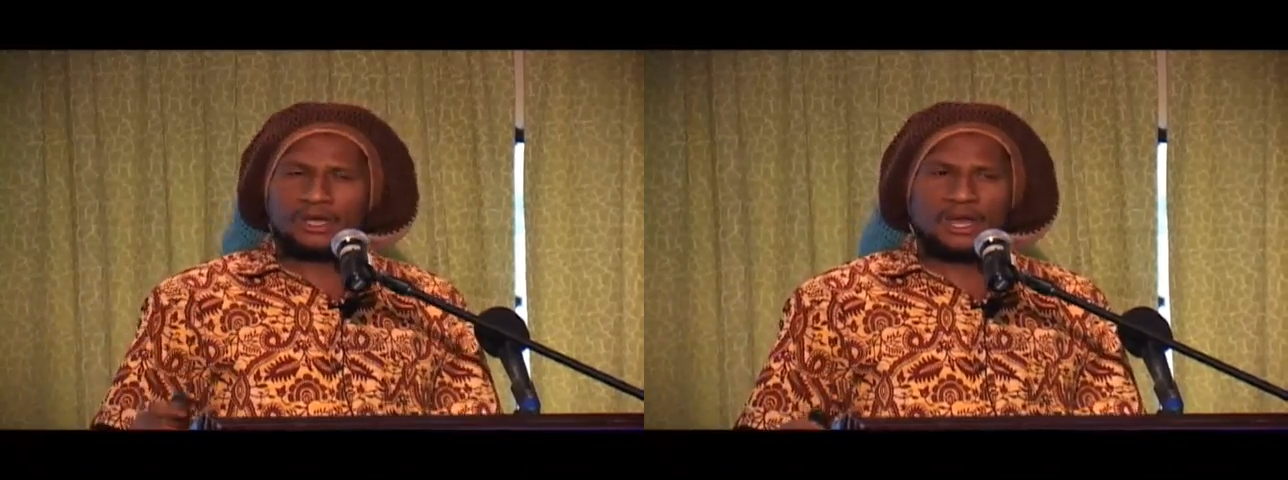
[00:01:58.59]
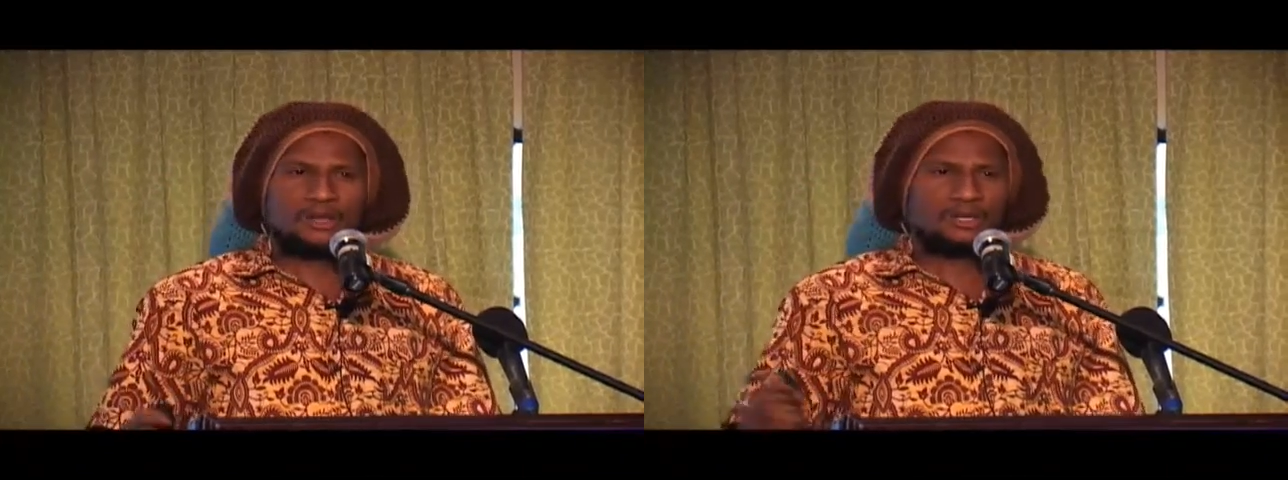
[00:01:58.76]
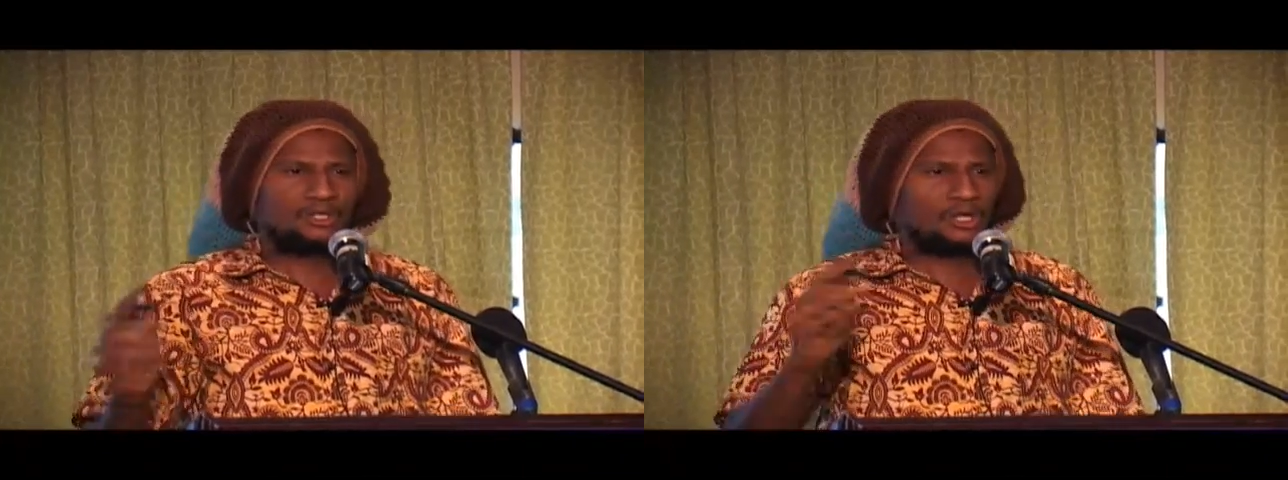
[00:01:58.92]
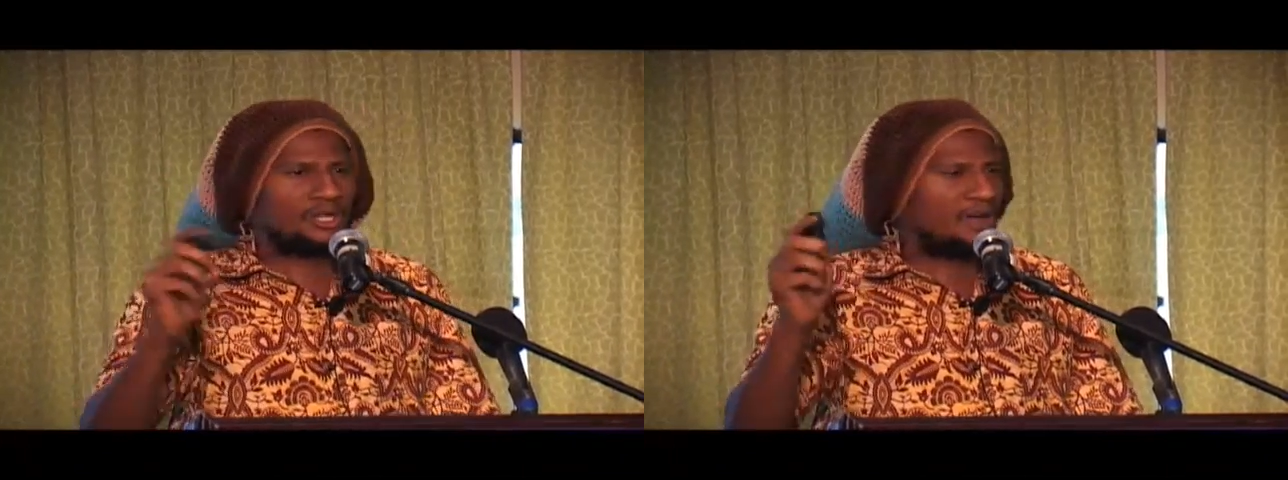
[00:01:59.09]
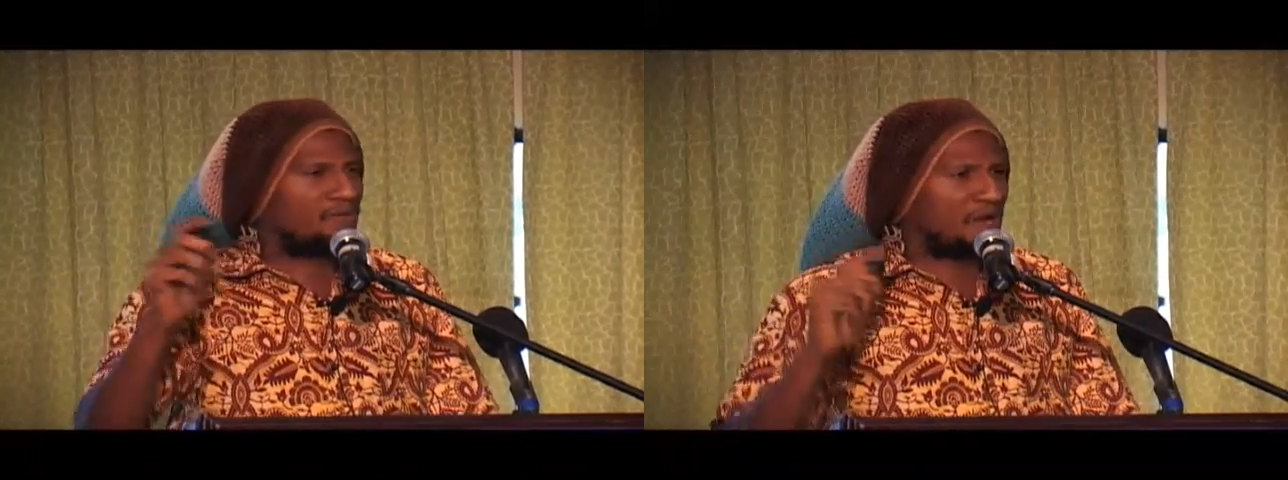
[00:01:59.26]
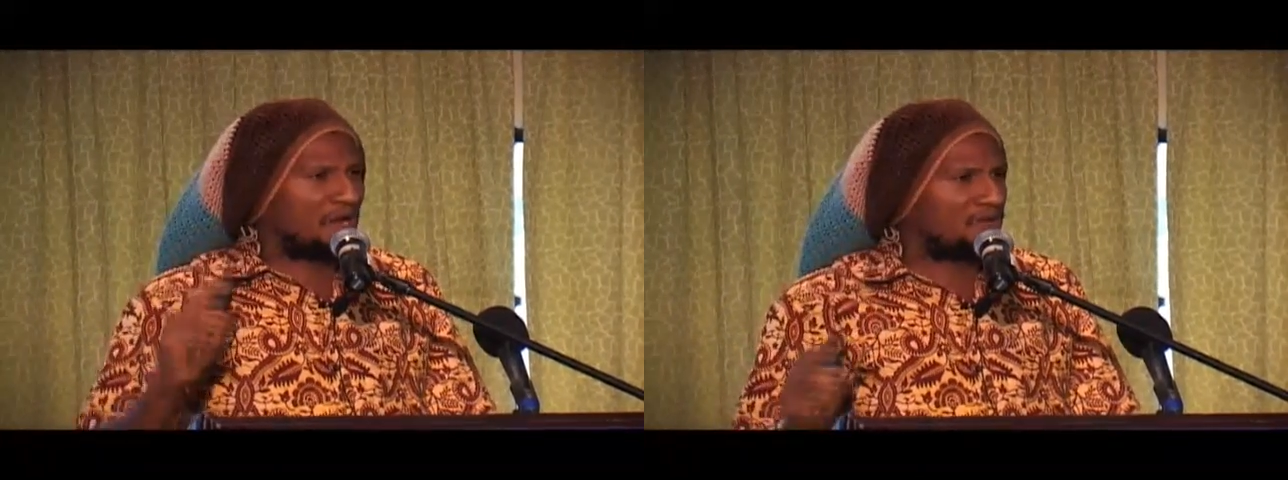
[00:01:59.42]
Jamaica? There's
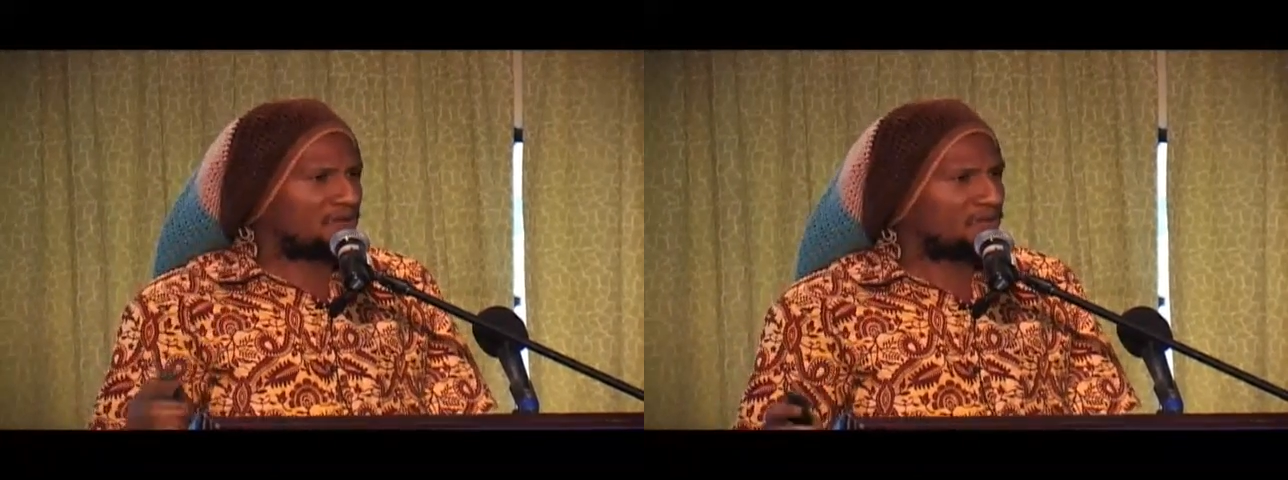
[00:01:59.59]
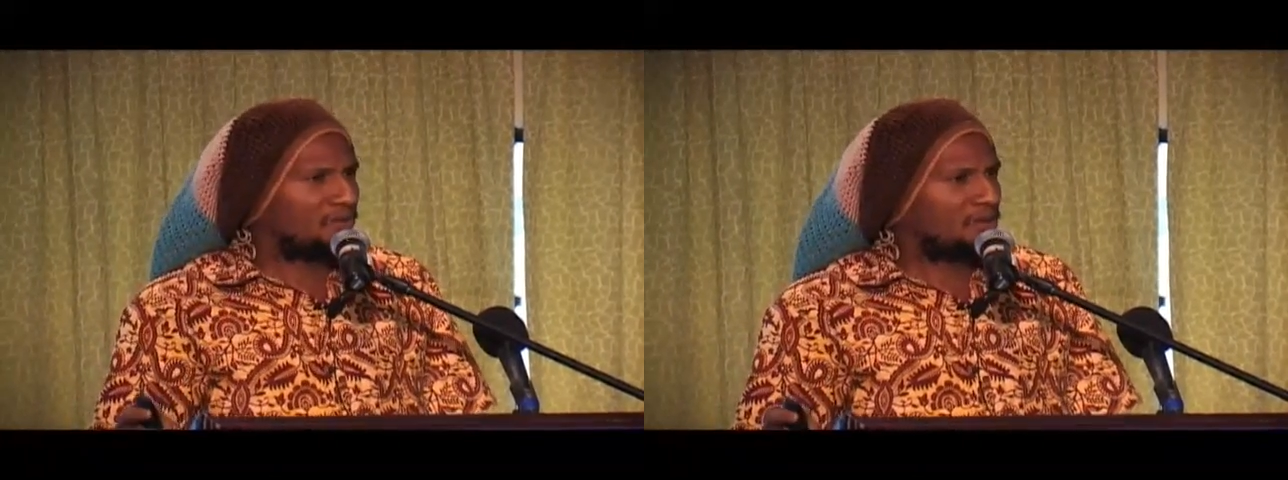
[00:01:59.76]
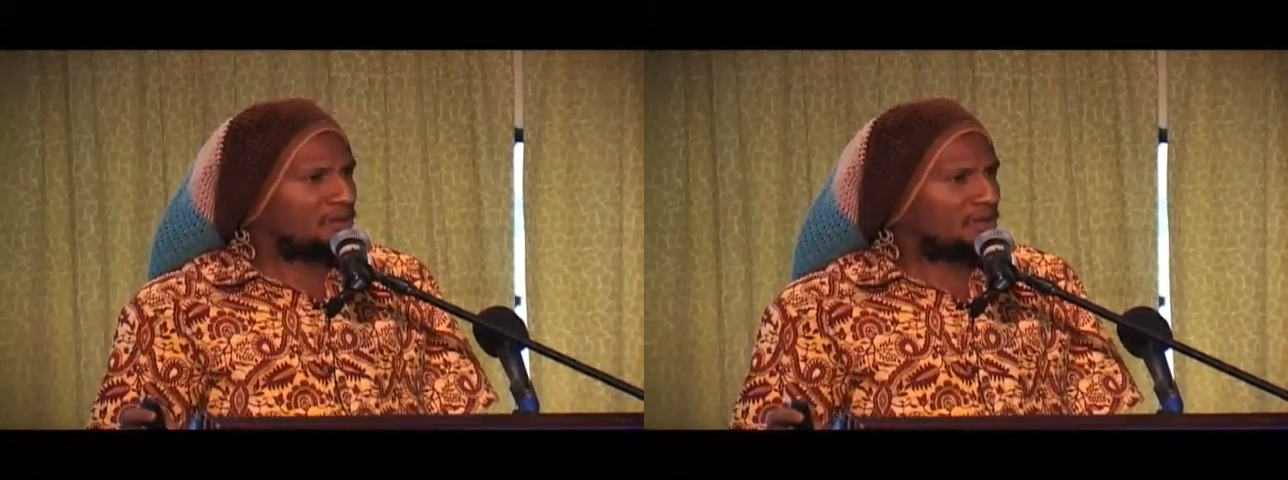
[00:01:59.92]
nothing of value.